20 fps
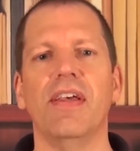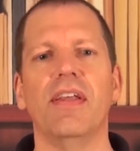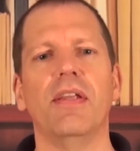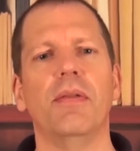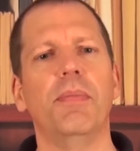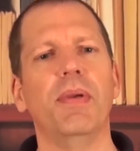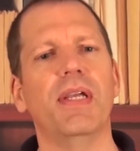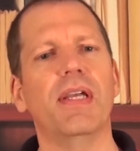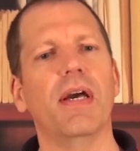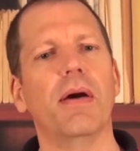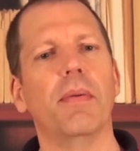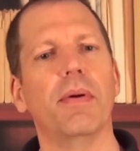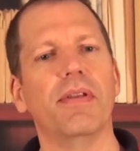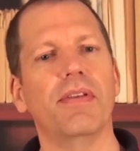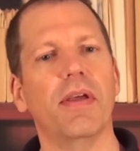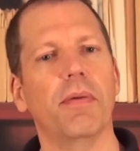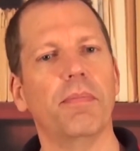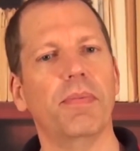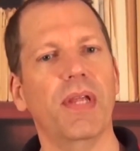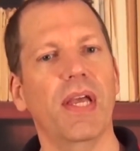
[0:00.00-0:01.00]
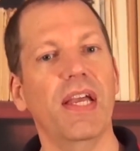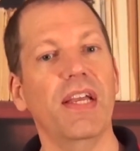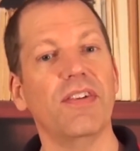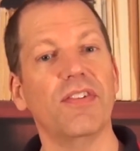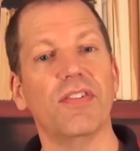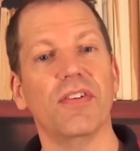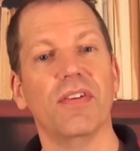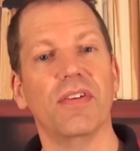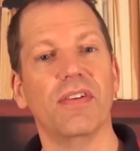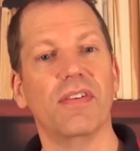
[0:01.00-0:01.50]
to become a
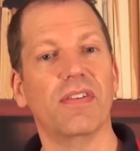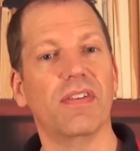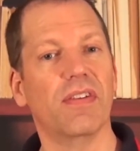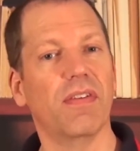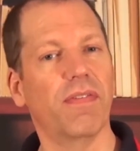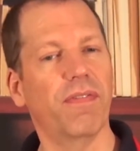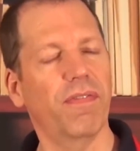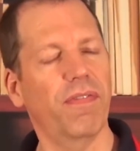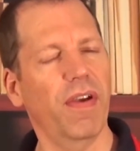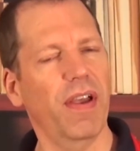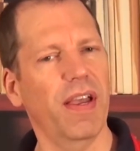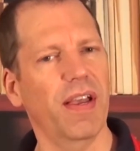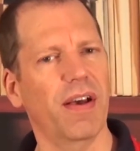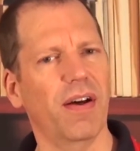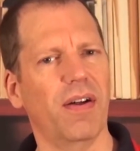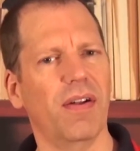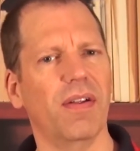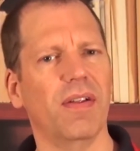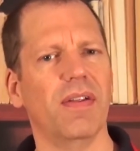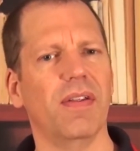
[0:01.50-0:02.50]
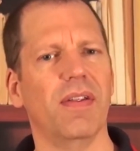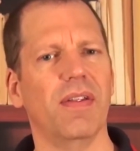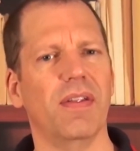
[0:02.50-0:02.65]
temptation to fail.